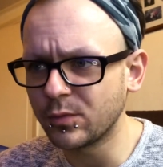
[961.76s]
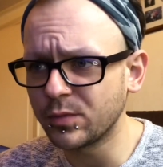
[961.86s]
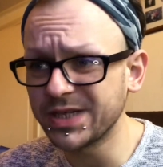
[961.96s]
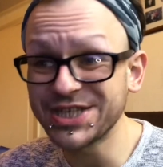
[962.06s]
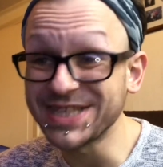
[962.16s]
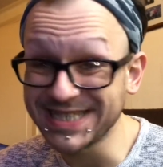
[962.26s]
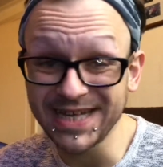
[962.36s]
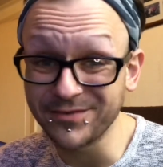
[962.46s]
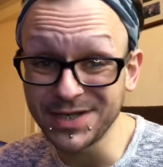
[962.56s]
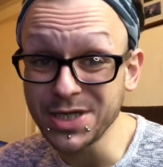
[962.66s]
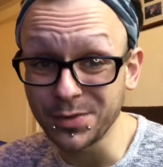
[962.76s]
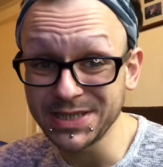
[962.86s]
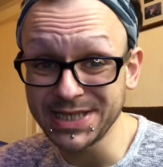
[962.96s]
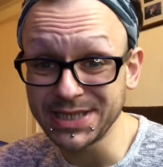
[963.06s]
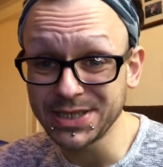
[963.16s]
which the series always
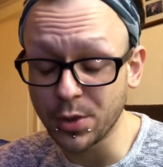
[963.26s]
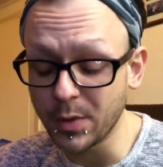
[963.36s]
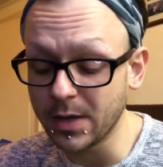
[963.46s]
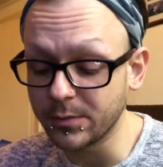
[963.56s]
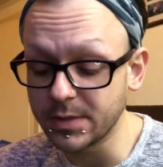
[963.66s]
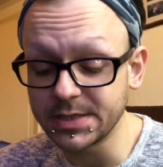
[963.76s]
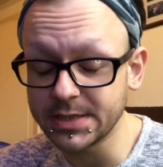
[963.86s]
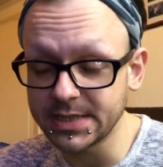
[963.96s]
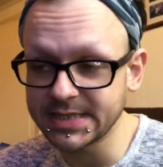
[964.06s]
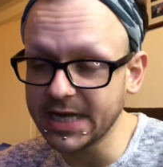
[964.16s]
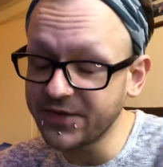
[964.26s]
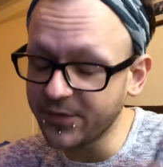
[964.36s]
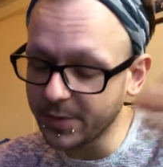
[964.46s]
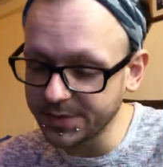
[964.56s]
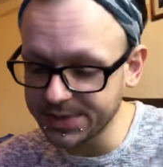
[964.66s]
did so well, was aside
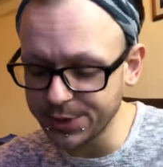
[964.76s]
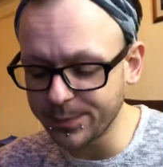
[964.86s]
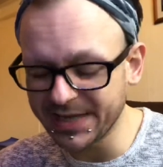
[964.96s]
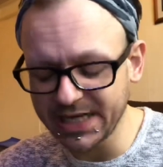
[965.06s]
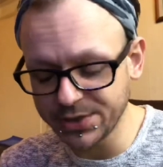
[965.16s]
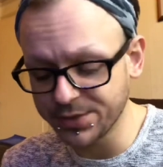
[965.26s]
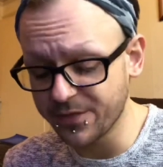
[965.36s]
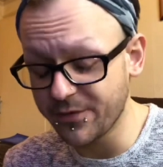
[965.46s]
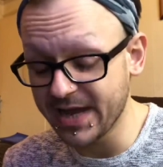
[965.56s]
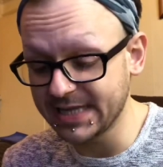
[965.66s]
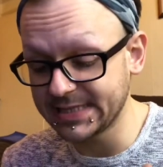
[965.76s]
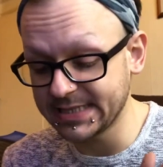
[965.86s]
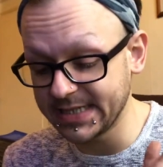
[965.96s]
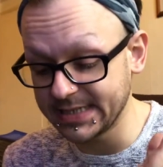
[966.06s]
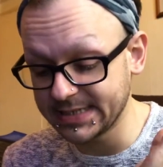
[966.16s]
from all the supernatural threats,
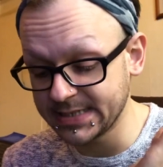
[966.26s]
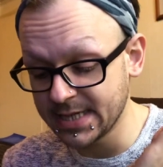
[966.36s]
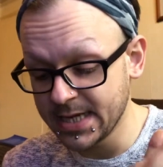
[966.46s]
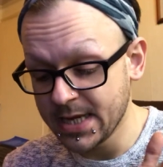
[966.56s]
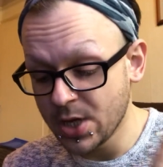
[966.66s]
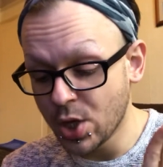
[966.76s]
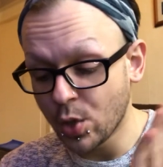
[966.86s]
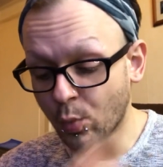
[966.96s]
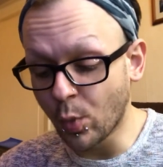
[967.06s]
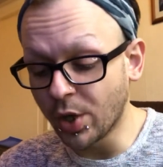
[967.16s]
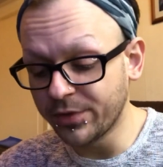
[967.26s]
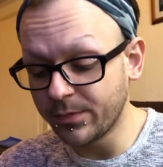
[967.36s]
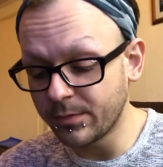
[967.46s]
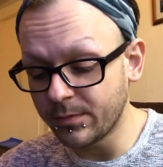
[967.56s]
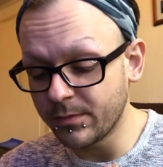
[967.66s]
it's
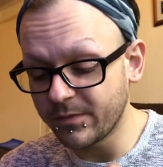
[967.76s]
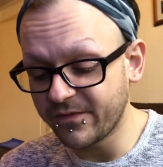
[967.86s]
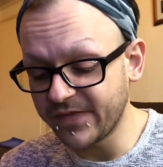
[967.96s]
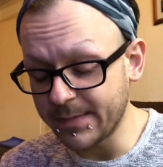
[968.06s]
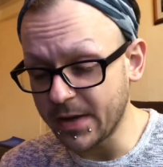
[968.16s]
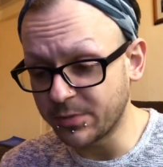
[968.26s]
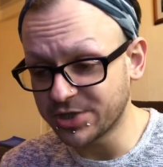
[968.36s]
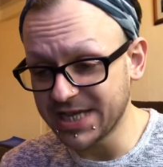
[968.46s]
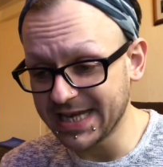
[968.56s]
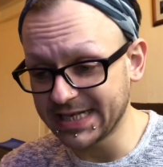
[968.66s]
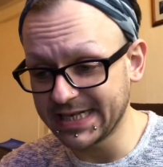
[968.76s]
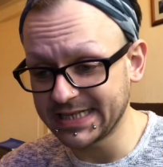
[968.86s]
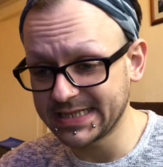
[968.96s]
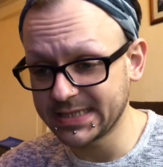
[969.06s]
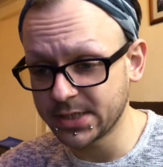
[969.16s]
one female
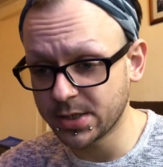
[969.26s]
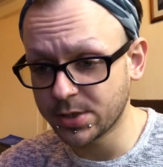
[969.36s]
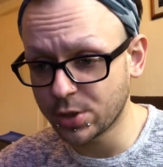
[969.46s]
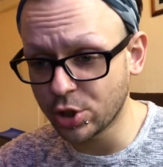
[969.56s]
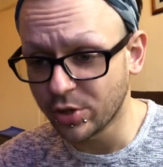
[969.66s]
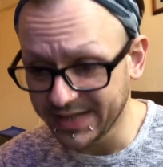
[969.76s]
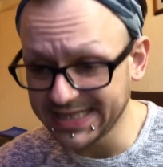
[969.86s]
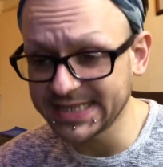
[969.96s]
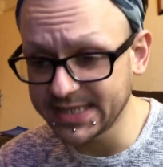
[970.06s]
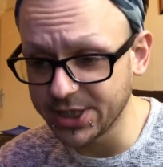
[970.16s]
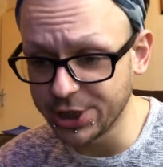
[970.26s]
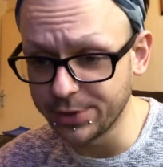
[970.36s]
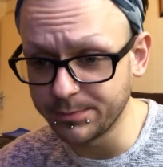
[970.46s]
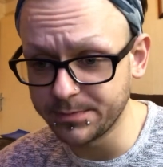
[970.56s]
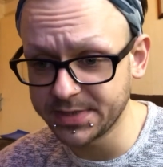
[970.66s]
protagonist coming to
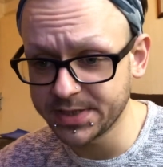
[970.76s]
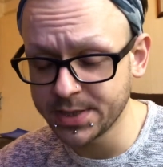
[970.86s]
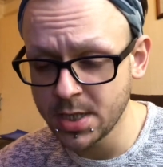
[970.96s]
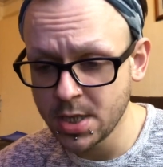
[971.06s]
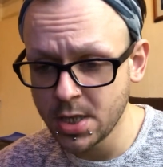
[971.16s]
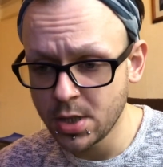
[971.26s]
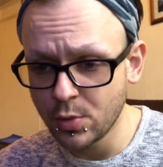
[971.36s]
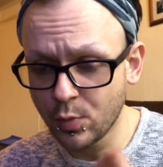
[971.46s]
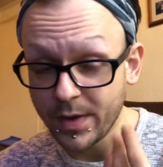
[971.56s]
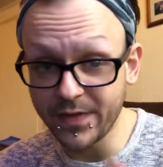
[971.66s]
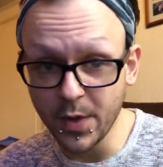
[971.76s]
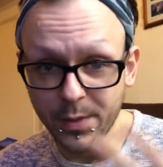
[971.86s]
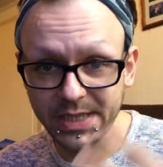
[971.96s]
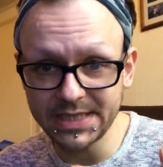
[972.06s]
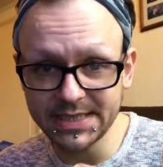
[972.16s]
terms with her
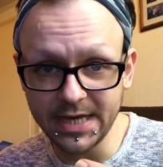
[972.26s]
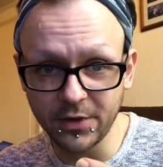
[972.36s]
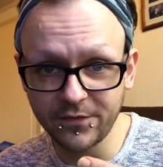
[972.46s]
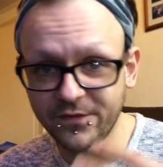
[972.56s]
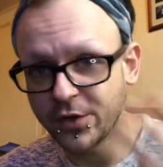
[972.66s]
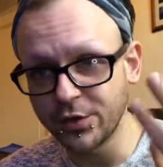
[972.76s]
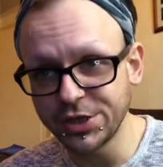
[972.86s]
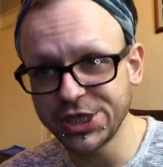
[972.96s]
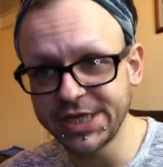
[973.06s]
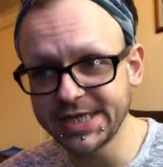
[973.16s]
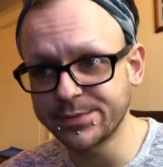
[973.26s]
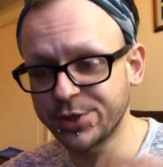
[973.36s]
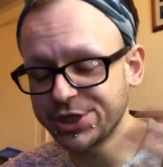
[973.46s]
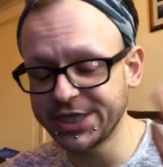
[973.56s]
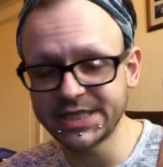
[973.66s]
inner self, who she is,
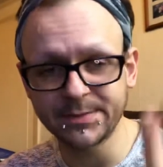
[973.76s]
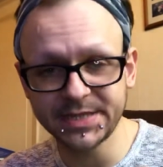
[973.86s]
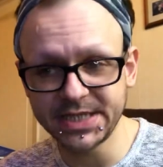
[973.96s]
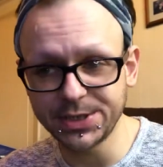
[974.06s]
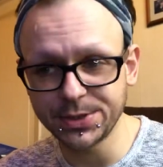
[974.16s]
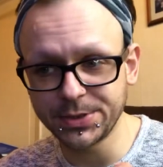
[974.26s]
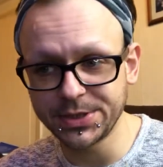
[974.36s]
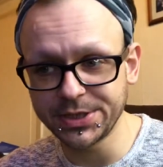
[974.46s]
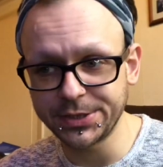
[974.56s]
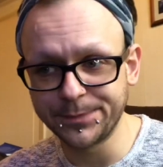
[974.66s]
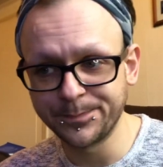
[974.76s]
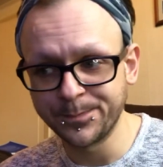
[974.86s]
what she has the potential to do.